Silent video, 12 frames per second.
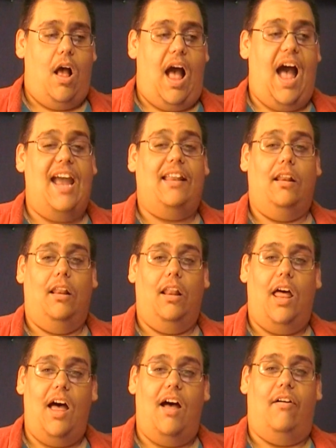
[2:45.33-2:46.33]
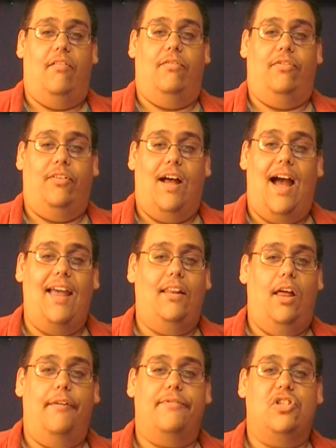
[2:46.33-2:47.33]
I
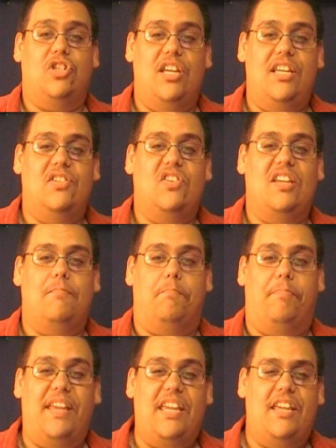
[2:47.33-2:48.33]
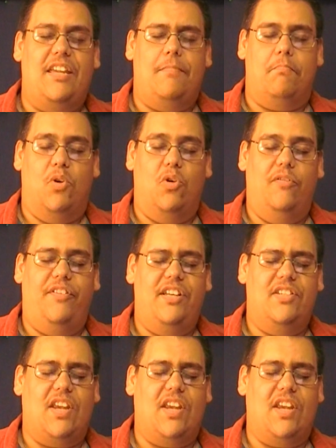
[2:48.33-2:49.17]
love cheesy B movies,